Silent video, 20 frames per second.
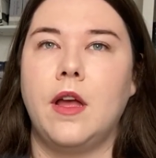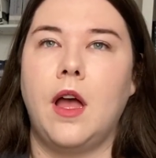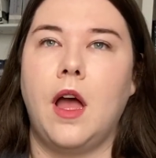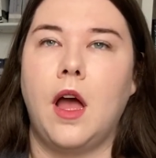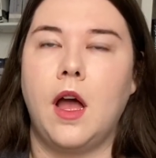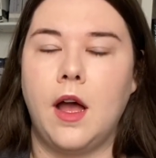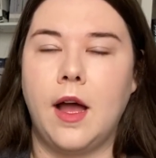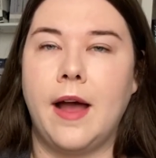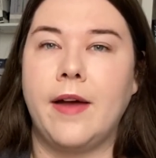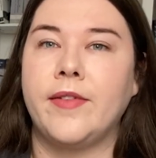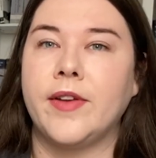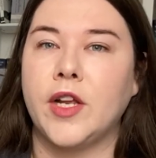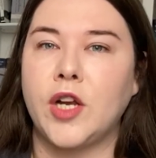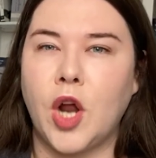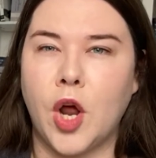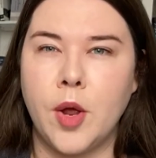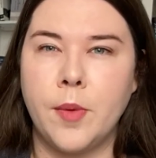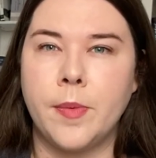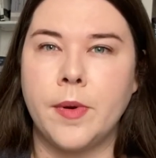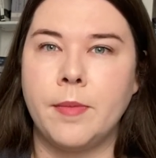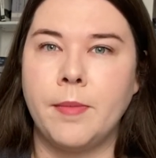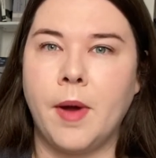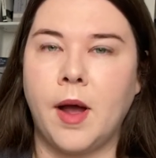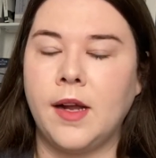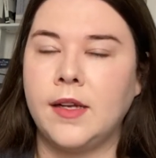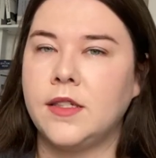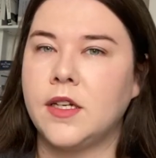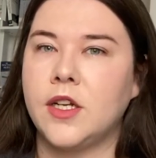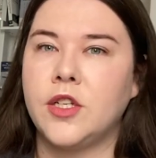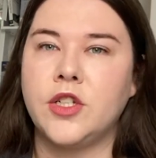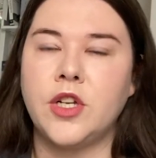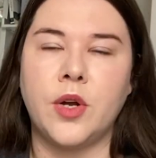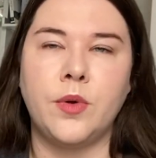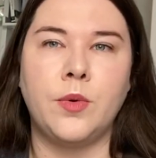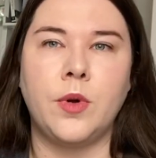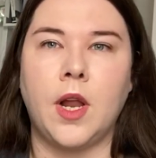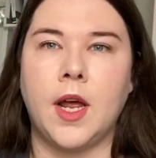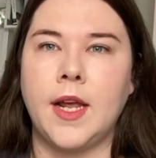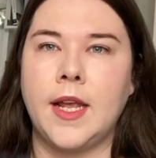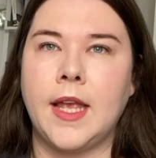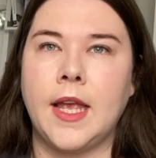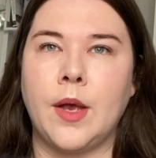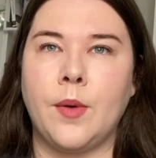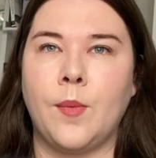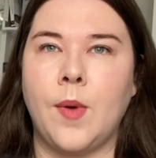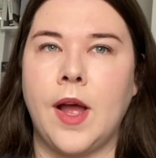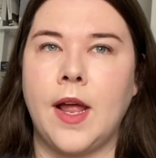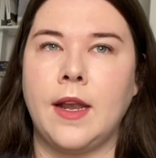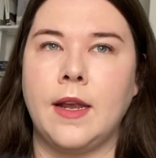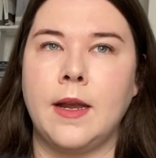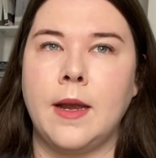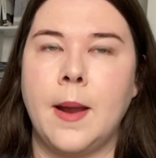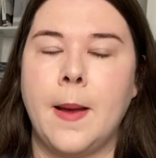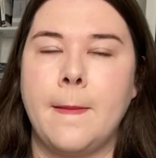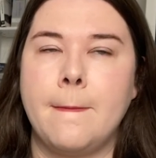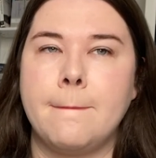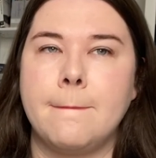her having an open mind. I don't like it when,